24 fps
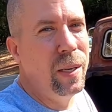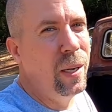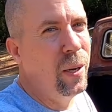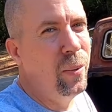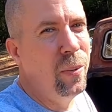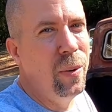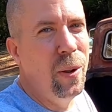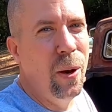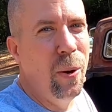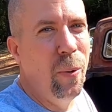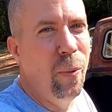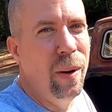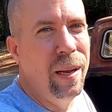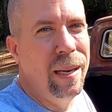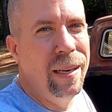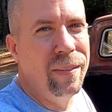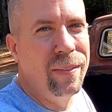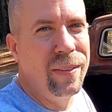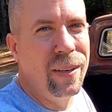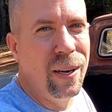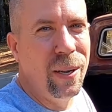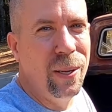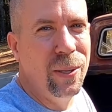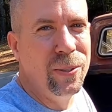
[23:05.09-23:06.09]
we know no way
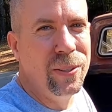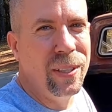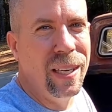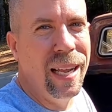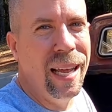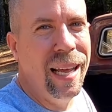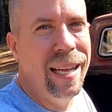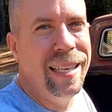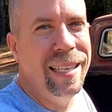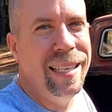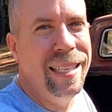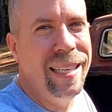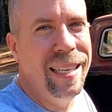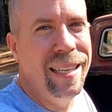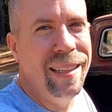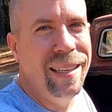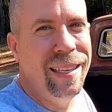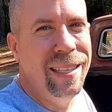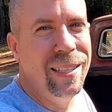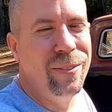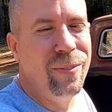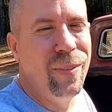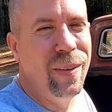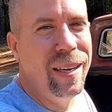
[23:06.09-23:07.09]
of closing out any of
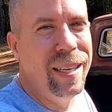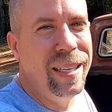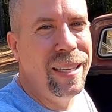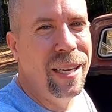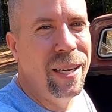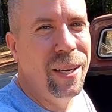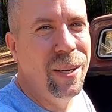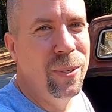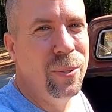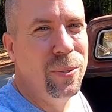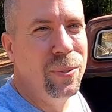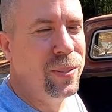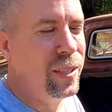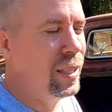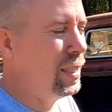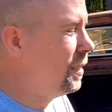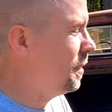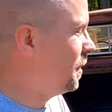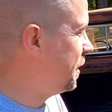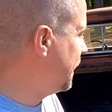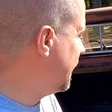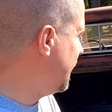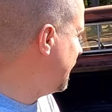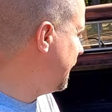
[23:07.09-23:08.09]
these videos
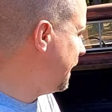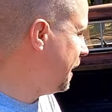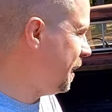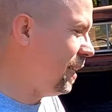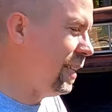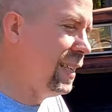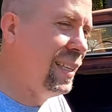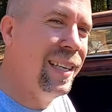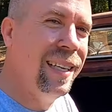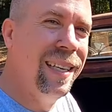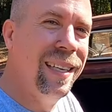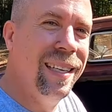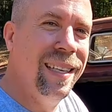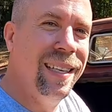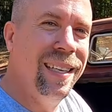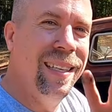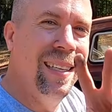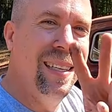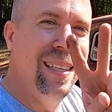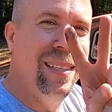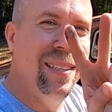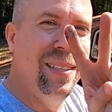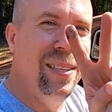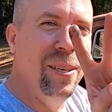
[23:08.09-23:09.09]
and saying
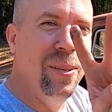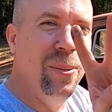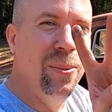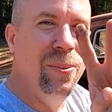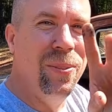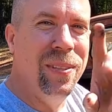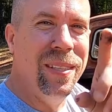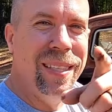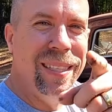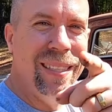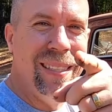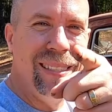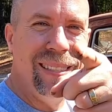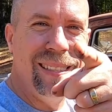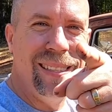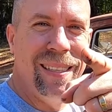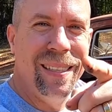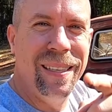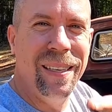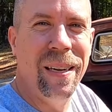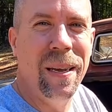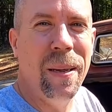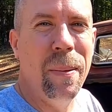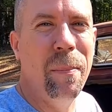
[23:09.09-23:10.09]
deuces.
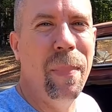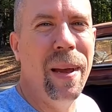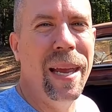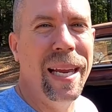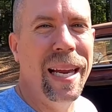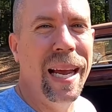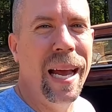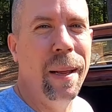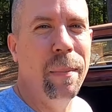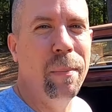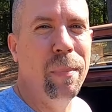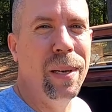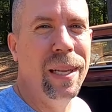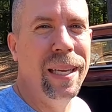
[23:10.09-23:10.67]
May God